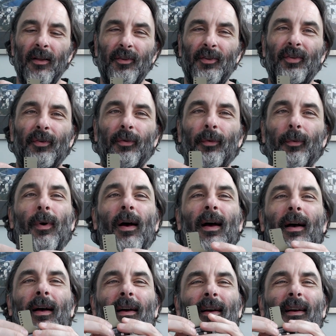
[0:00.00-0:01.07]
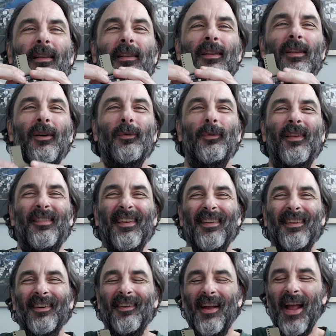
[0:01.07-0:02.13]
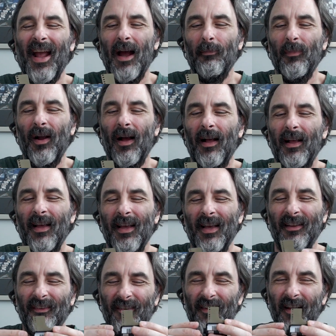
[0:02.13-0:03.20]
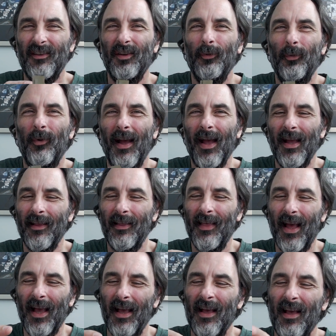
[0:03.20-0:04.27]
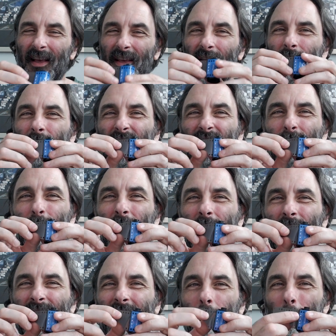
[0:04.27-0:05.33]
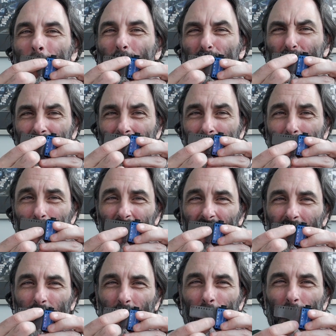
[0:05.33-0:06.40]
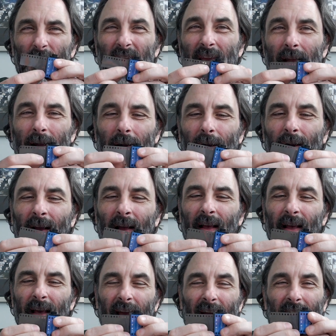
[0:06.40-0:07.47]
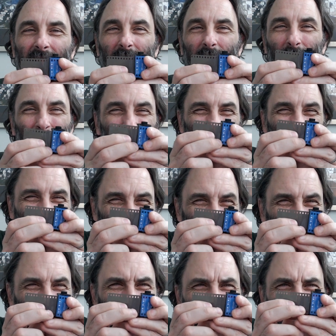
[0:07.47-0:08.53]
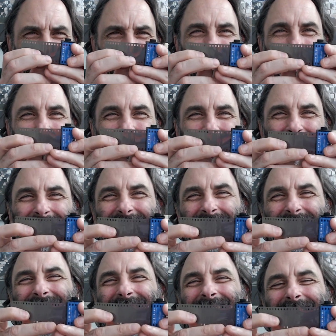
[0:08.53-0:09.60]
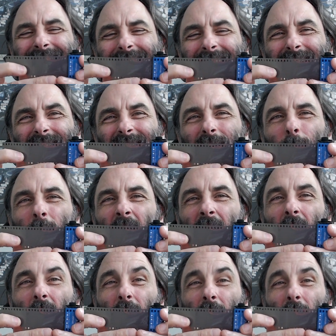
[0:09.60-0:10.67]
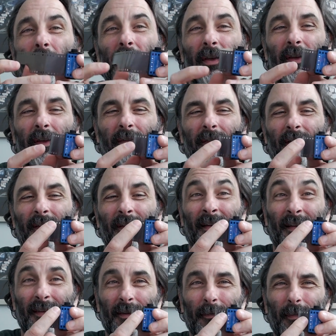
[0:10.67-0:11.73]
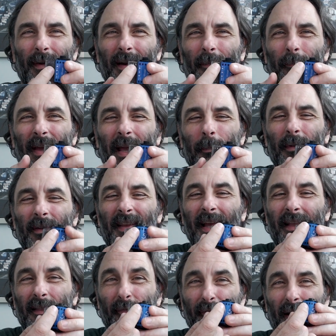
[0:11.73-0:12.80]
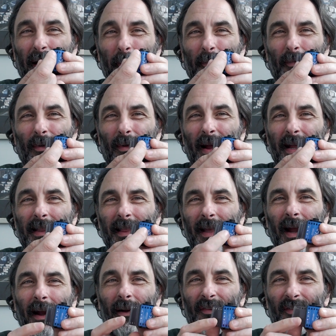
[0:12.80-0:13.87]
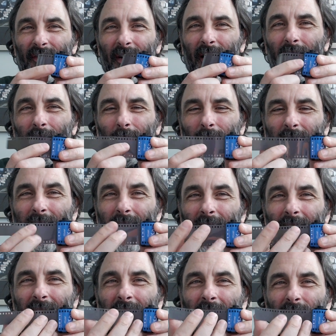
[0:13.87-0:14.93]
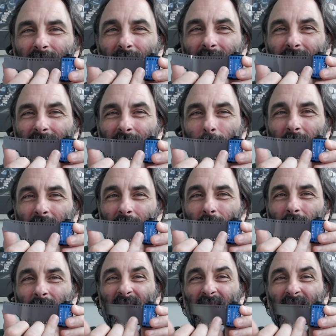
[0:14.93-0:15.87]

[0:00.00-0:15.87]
to load this into your camera in such a way that you expose the bare minimum here and you pull the least amount. You want to be able to take the frame right there, start it right after this amount.